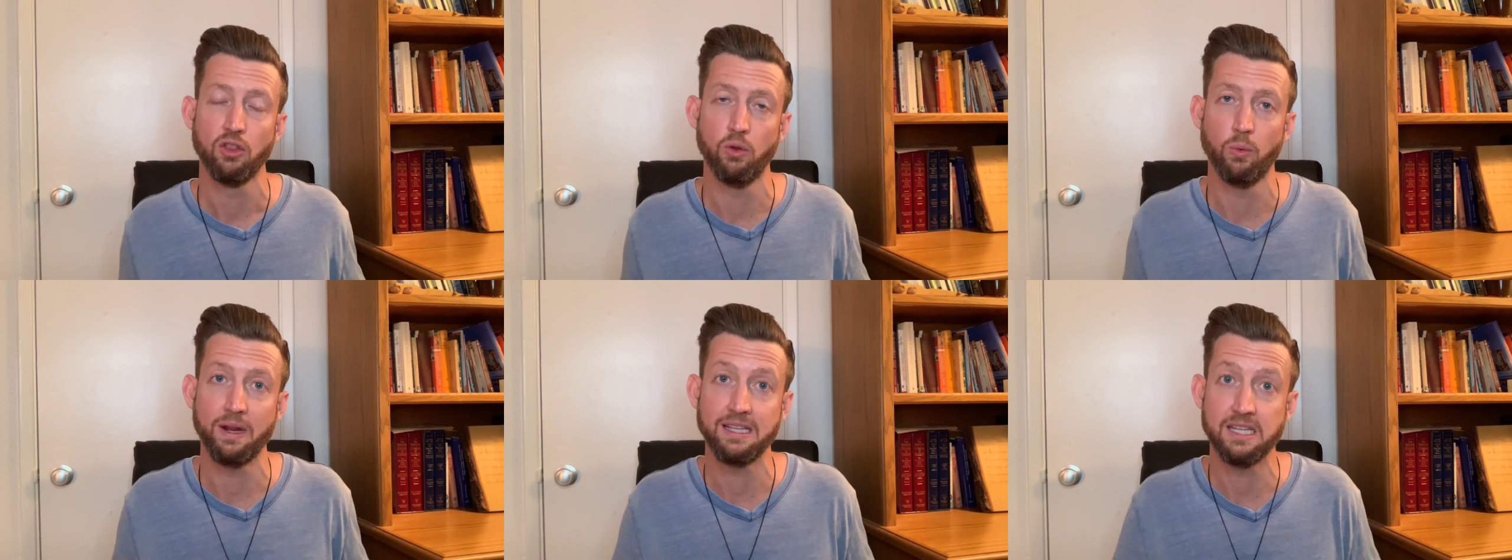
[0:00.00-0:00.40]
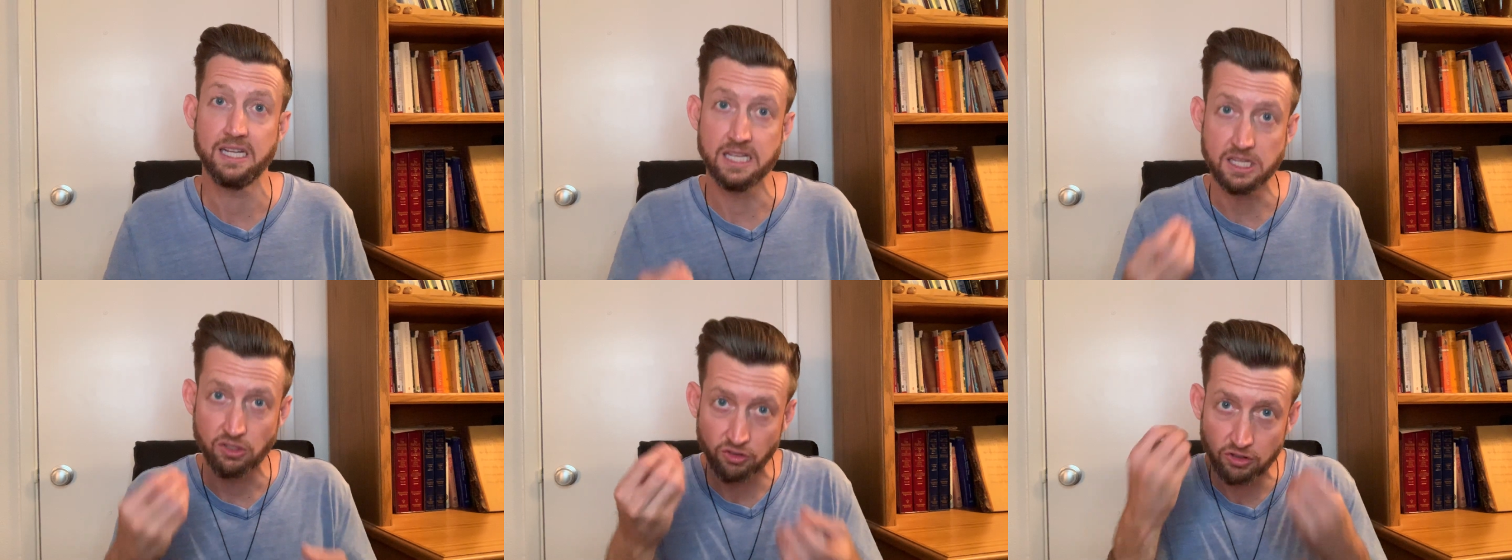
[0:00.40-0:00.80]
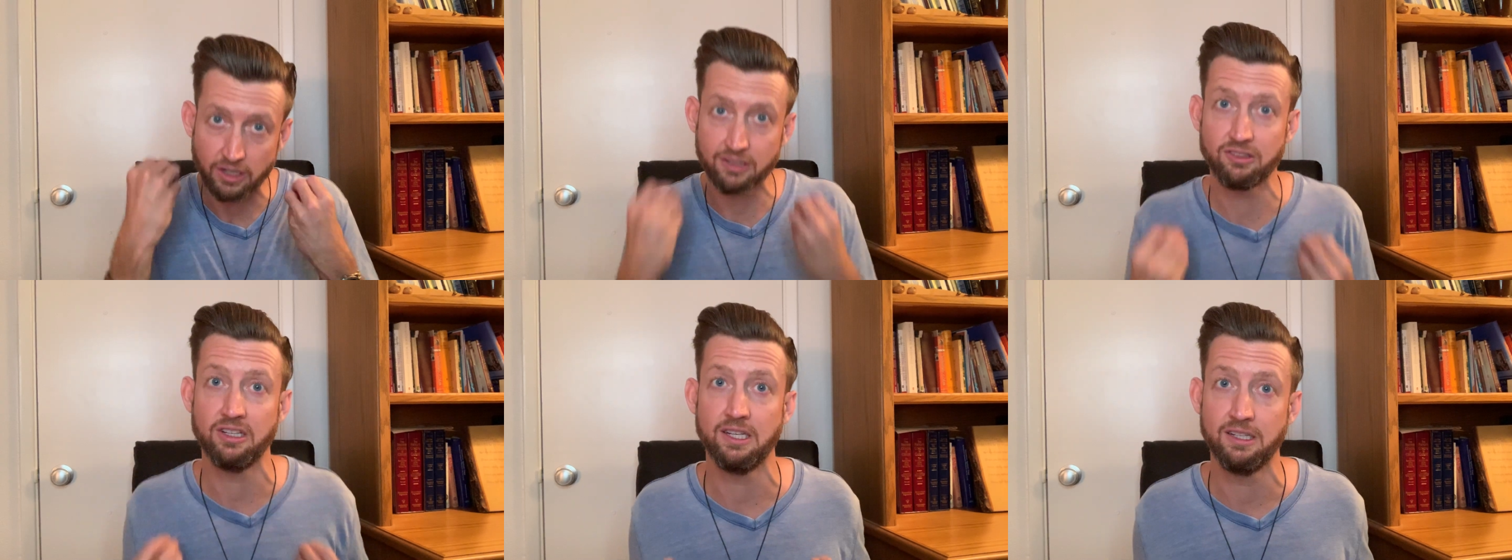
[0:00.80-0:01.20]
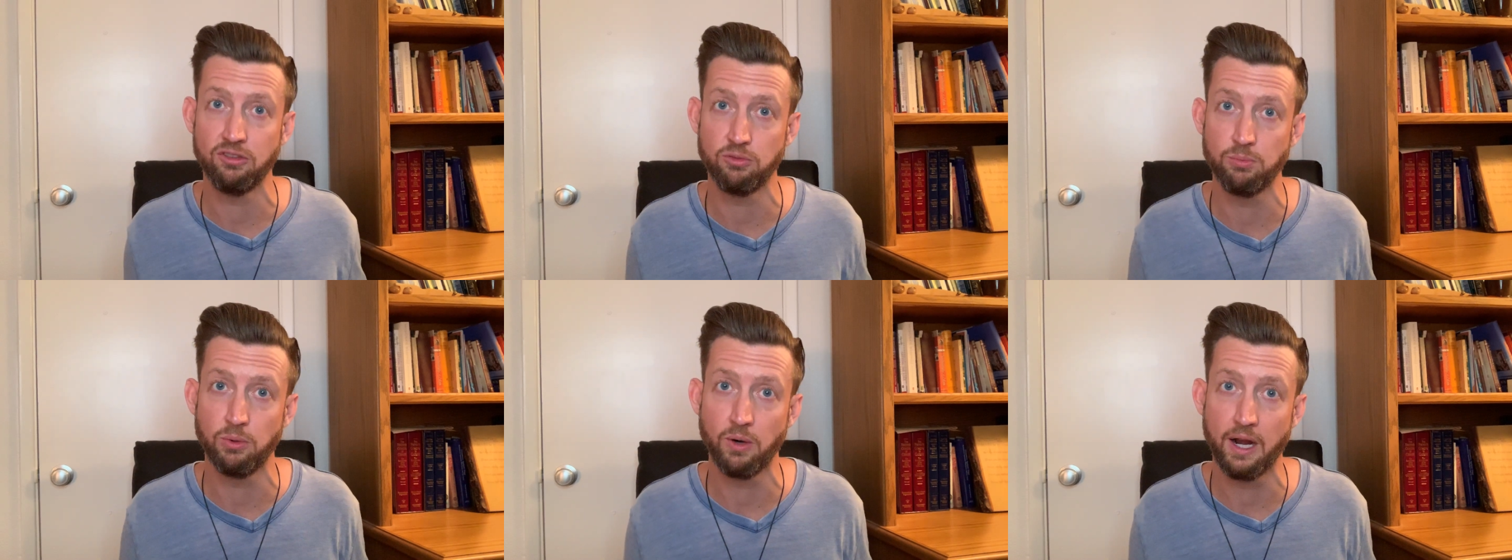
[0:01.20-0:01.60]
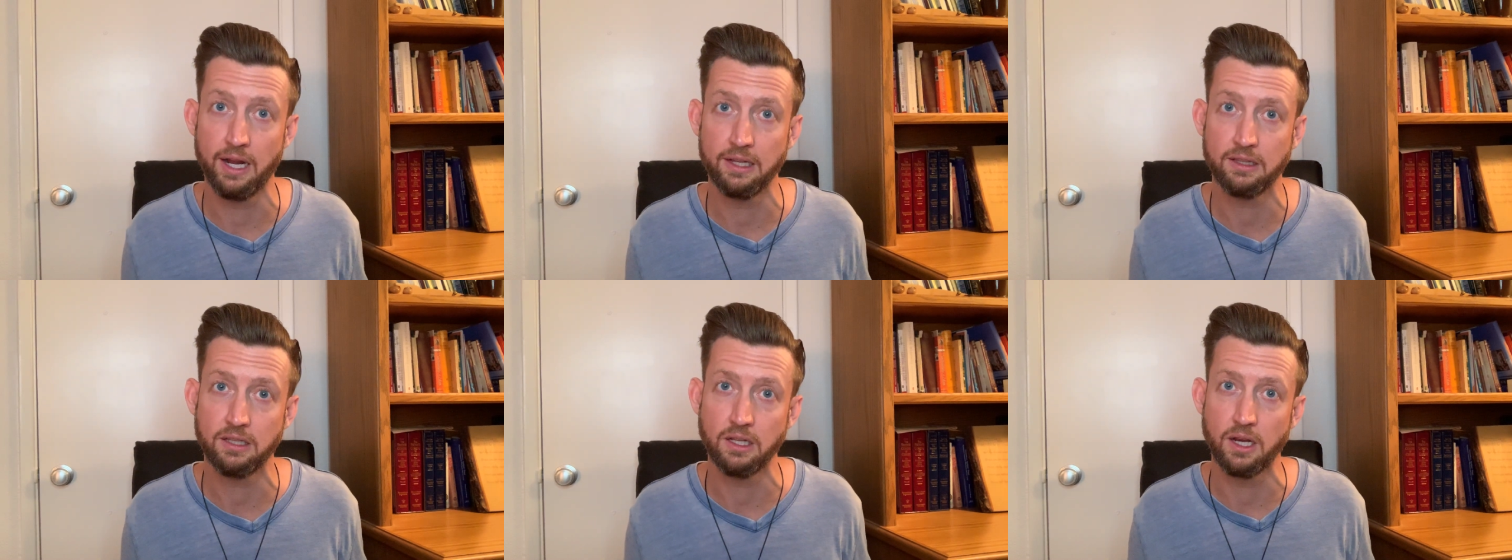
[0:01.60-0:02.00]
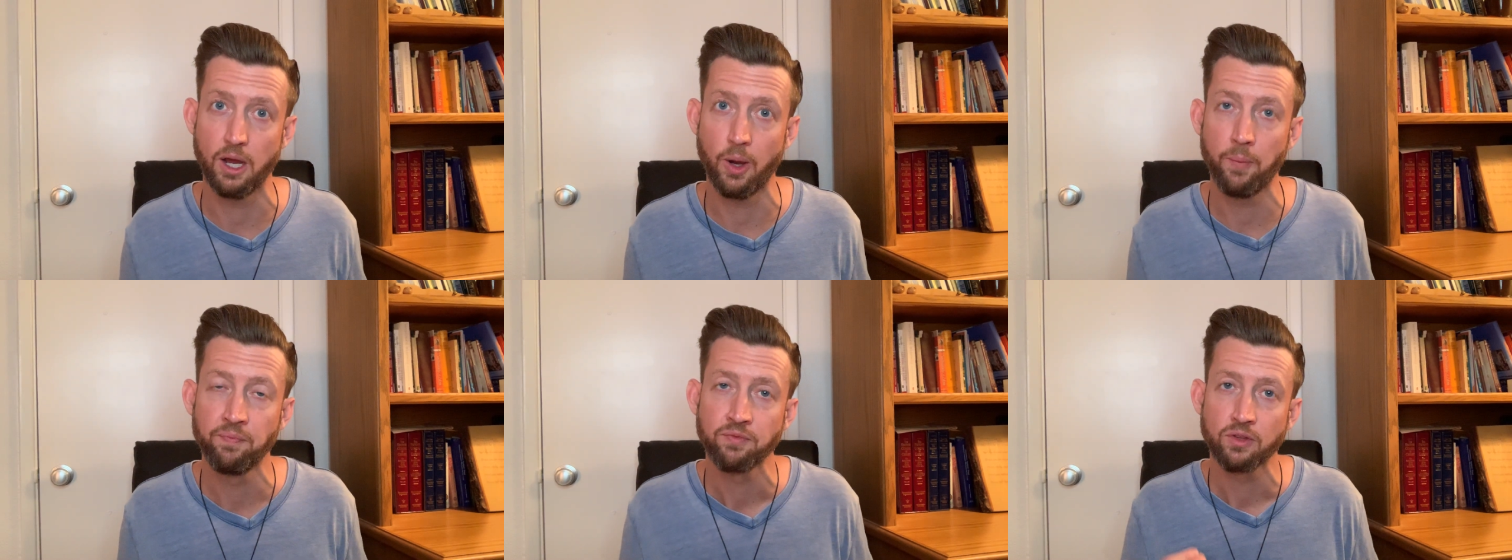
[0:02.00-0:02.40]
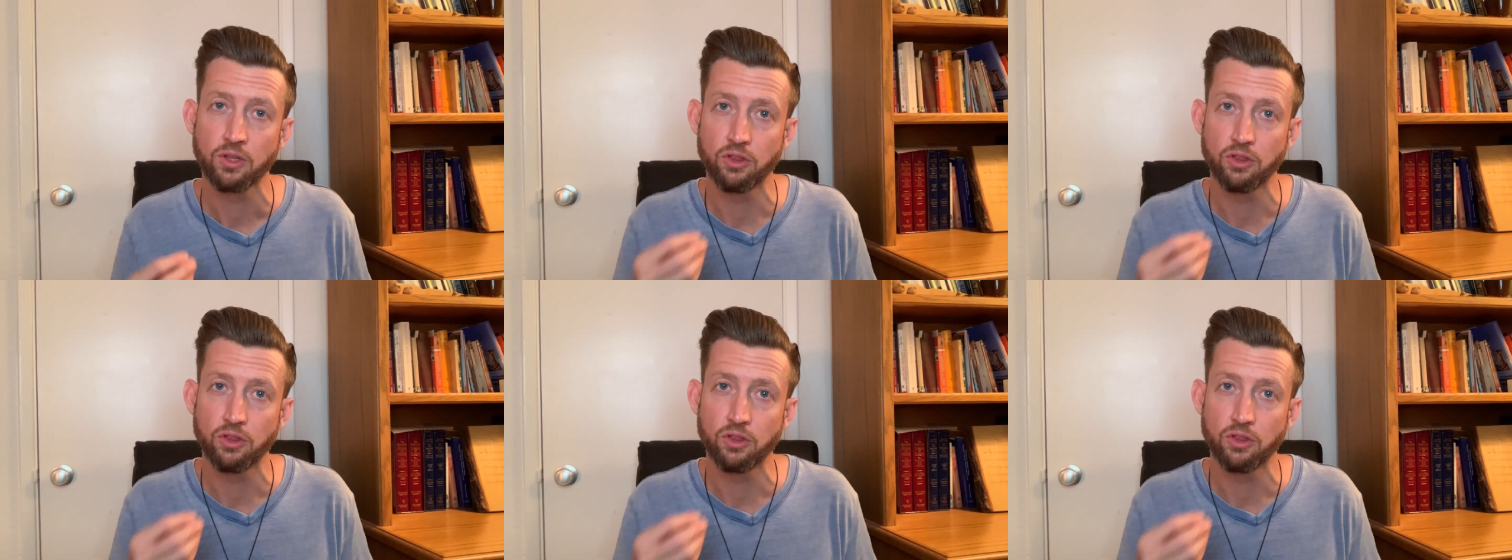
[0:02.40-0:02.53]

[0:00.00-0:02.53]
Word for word: the way that he sucks in his breath, you know,